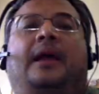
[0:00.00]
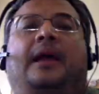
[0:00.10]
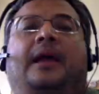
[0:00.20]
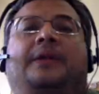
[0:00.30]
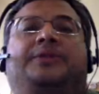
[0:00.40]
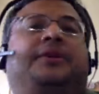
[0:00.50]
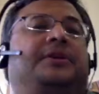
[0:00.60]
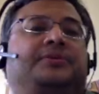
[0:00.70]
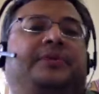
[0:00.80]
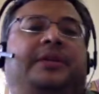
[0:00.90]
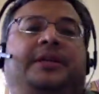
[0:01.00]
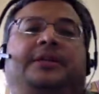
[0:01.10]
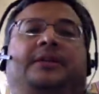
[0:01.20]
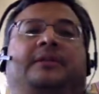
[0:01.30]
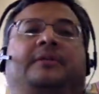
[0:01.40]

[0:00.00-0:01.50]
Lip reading: And so here's what they did,